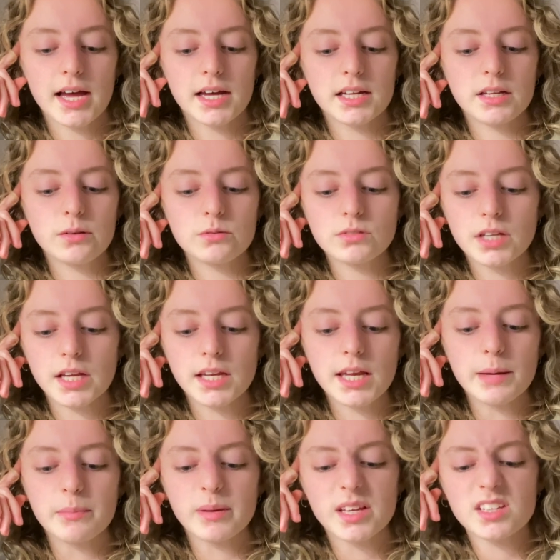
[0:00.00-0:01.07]
And he was like,
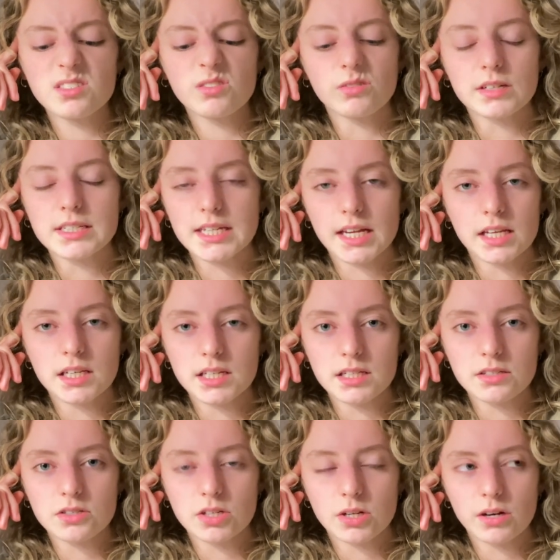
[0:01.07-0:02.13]
yeah, but it's not
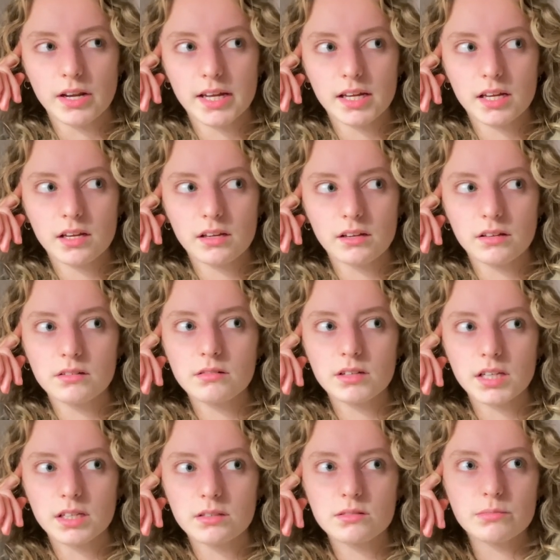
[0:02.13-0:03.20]
intended to, like,
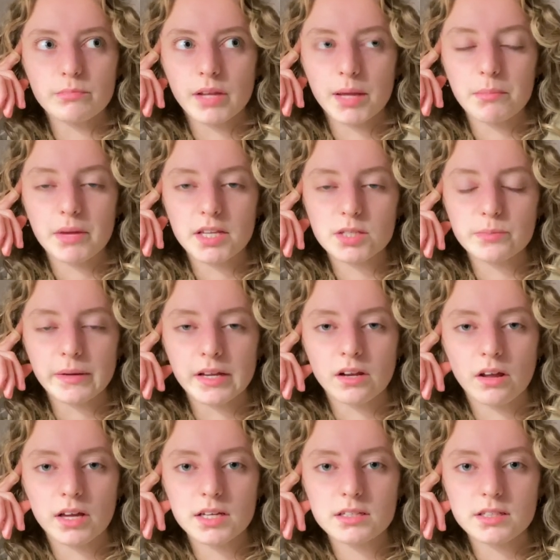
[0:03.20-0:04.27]
it's like meant to be a
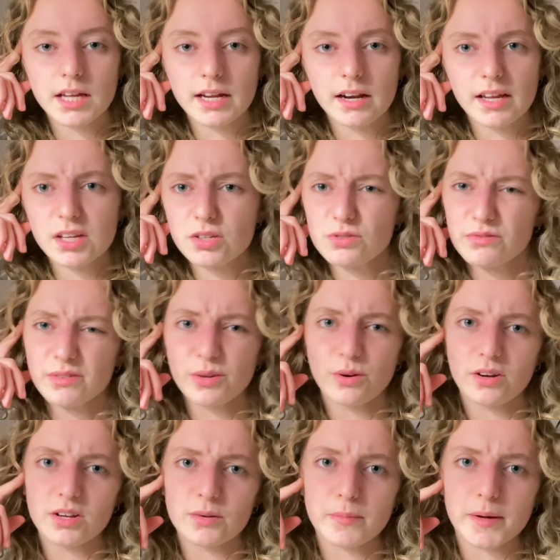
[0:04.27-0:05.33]
nice thing, like you should feel
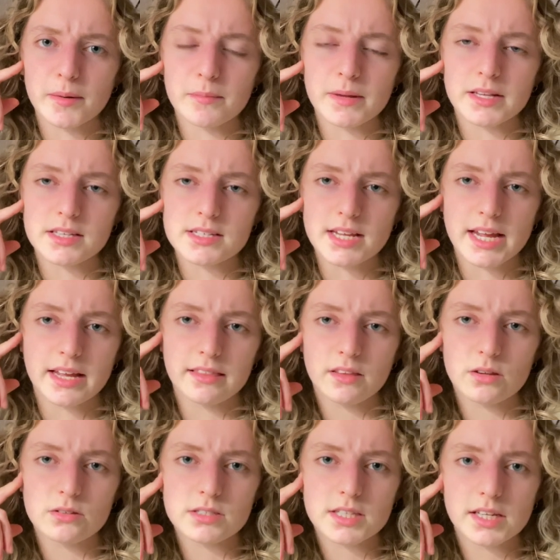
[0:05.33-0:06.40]
good about men saying
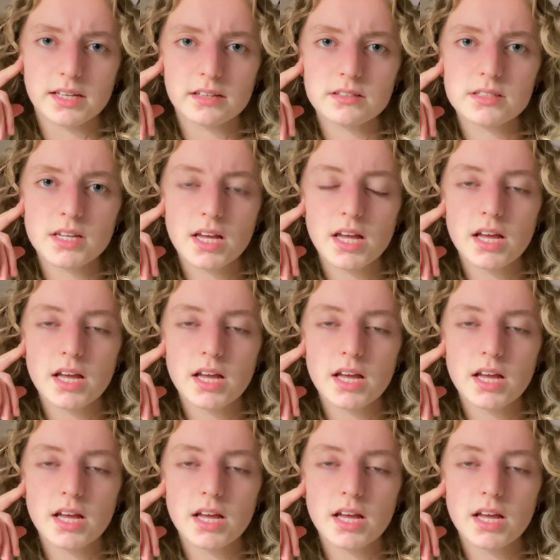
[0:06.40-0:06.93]
those things.